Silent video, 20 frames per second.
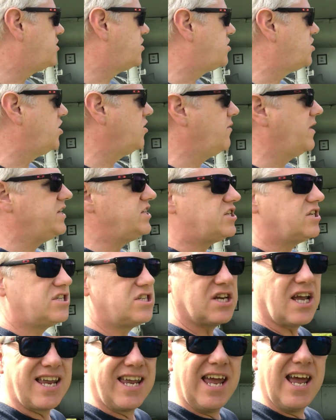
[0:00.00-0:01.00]
2
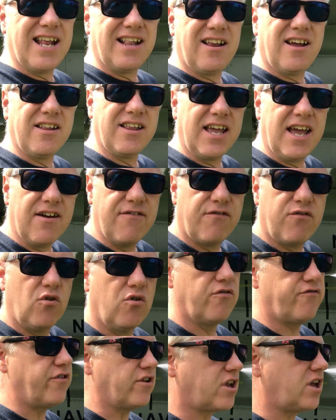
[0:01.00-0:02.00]
engines, again like the
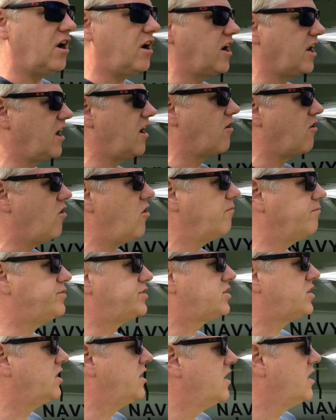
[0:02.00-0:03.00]
F4 for carrier
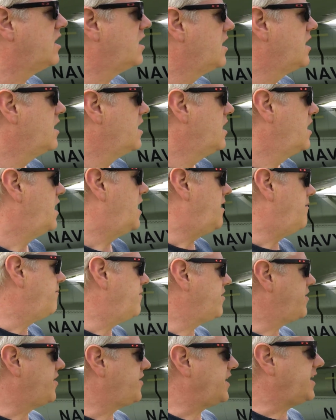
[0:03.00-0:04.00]
ops.
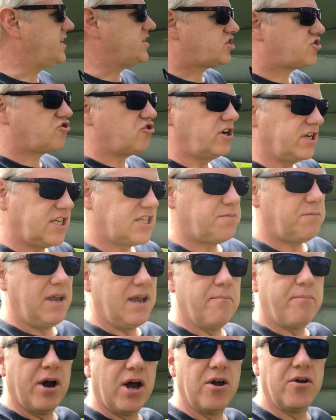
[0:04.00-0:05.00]
The thing that strikes me
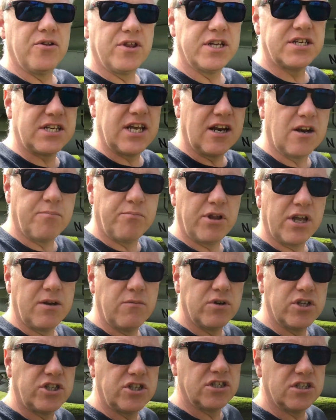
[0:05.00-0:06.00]
about this
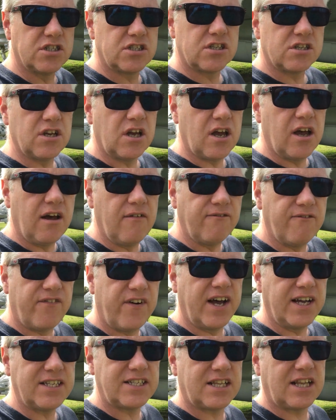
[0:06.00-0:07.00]
airplane, which is
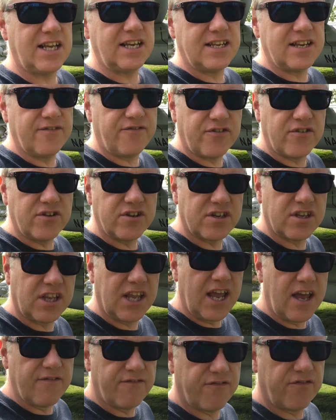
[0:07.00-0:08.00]
vastly different to
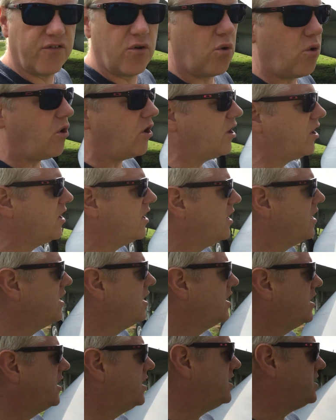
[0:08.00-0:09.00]
the F4,
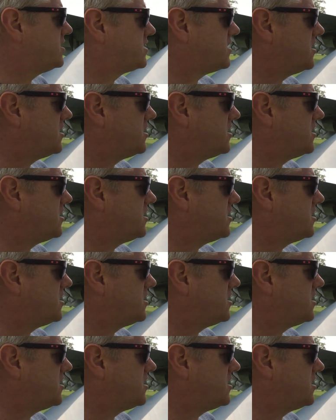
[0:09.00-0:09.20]
is